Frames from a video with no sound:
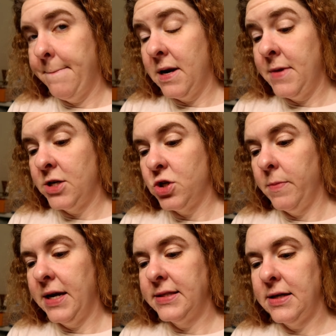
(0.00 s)
but I'm not sure
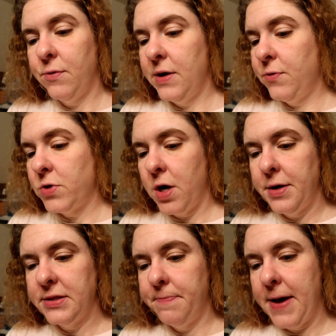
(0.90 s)
because erythritol
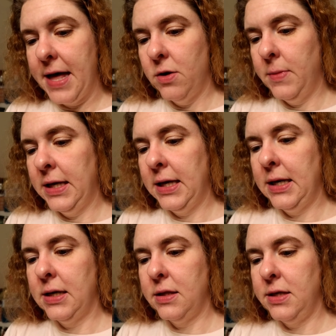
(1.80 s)
doesn't bother
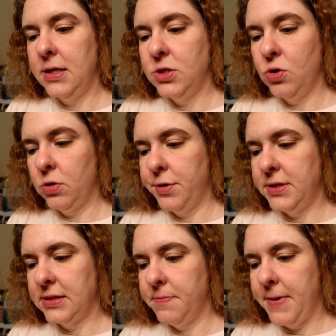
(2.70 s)
me. The
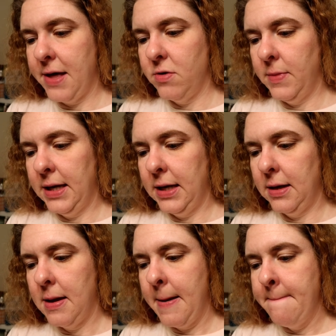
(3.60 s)
sucralose doesn't bother
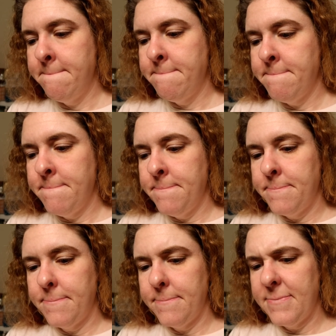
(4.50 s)
me.
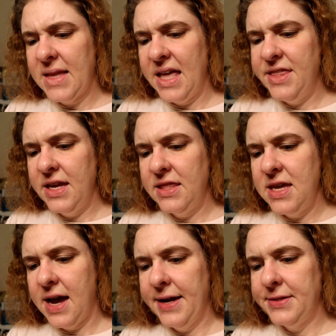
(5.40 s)
I think
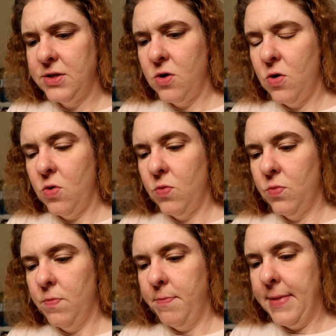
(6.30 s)
the
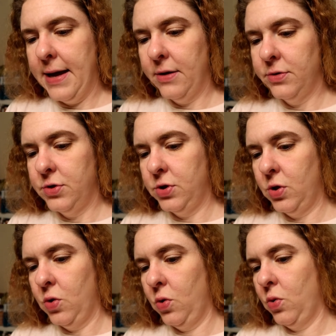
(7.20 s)

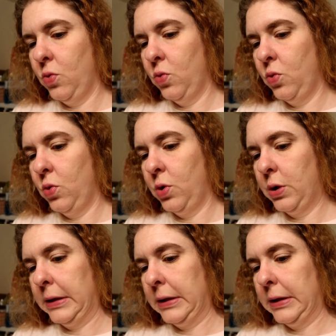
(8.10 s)
isomalto,